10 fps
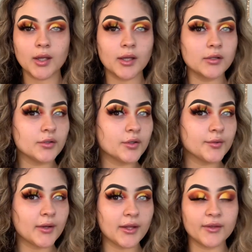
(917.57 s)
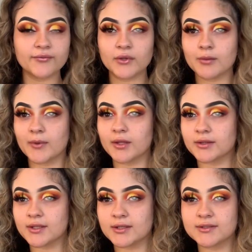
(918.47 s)
I don't know how I feel about
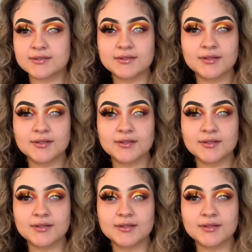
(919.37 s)
these.